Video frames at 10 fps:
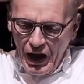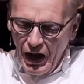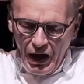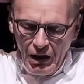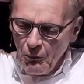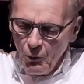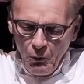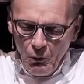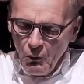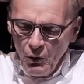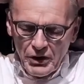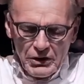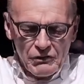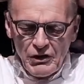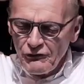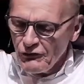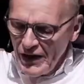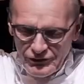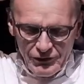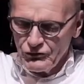uh, what the
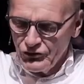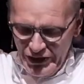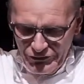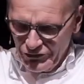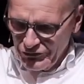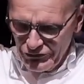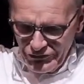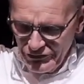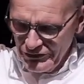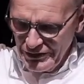face of Jesus,